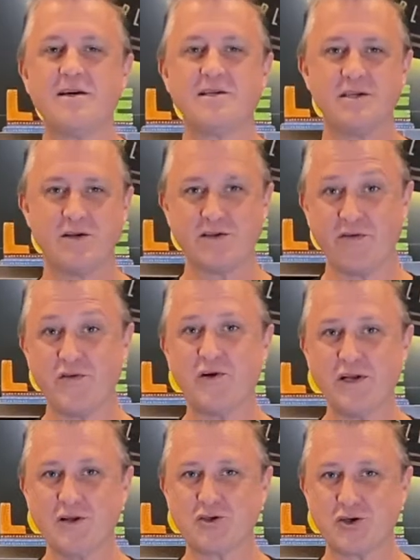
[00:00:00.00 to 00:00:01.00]
So there's a few
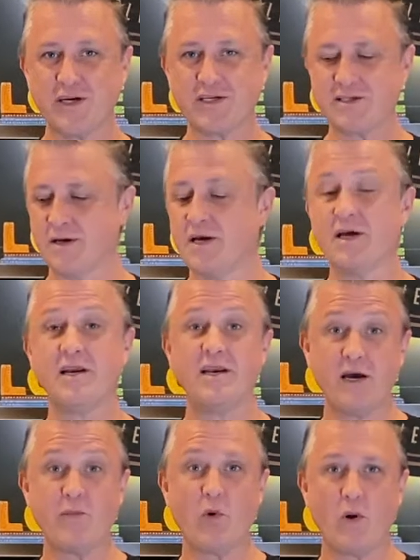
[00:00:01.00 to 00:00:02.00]
little tricks.
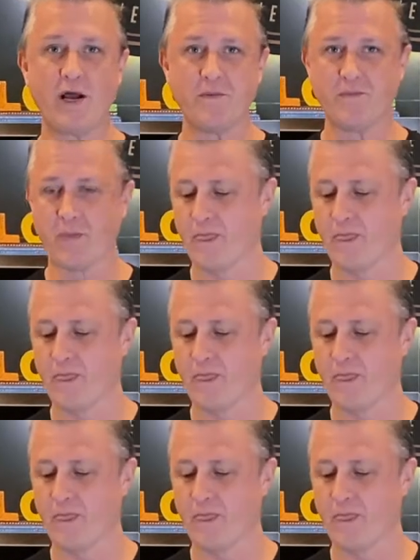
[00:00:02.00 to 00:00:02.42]
Number one,